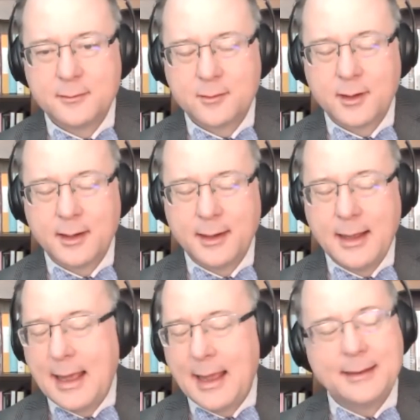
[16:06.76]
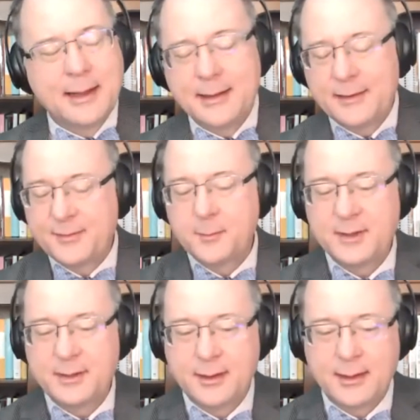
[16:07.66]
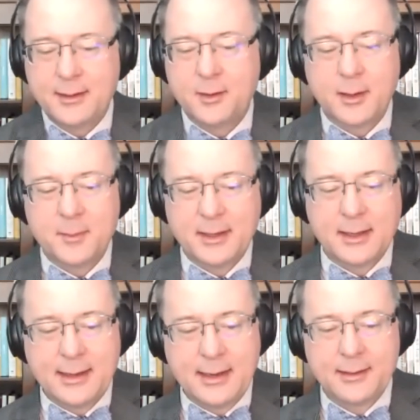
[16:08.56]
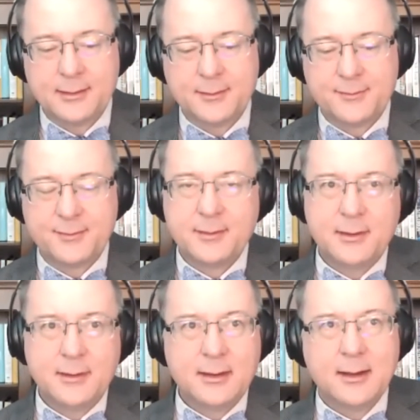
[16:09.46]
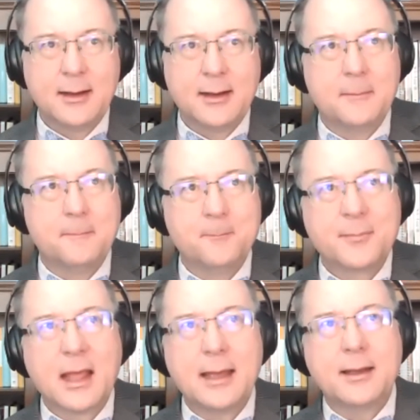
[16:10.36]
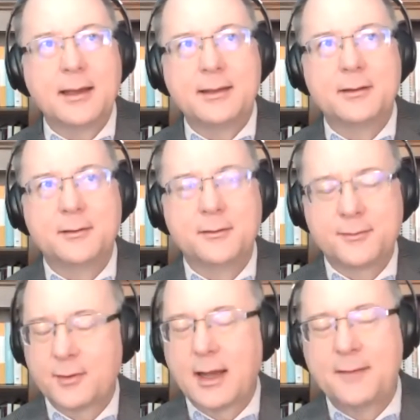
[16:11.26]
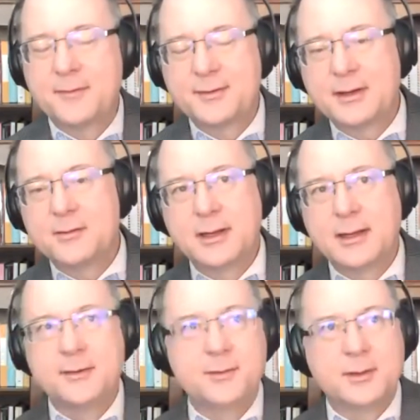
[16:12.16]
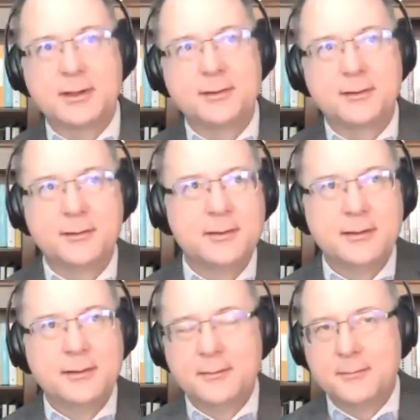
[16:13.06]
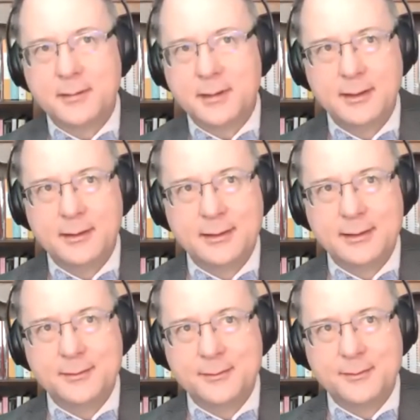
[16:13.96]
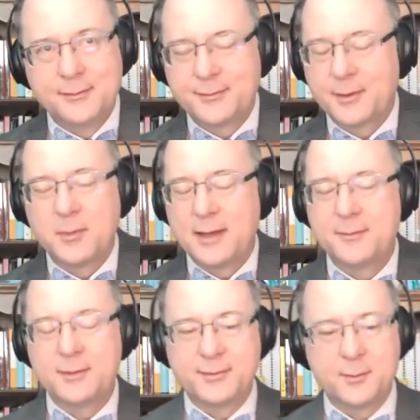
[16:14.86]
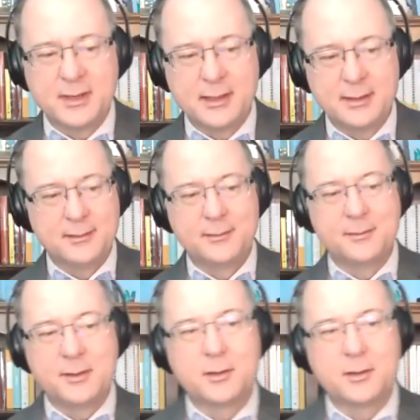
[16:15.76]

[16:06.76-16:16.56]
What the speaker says: Right. And that's something that I mean, I can't. I can obviously relate to it in some levels of being,